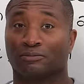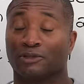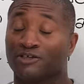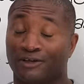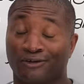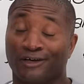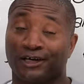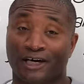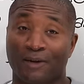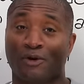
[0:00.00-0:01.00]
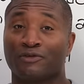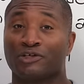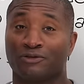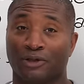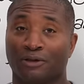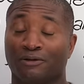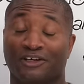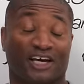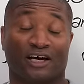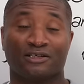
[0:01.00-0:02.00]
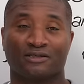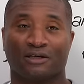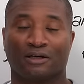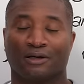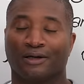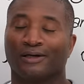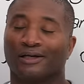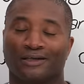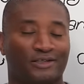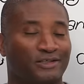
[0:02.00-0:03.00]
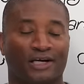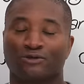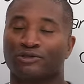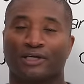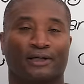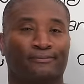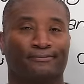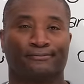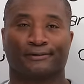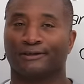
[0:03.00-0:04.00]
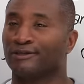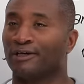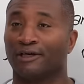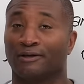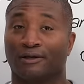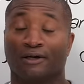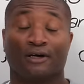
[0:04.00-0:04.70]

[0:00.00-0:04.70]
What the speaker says: Does it look like it came off the tree? Yes. That's its natural state. That's not it.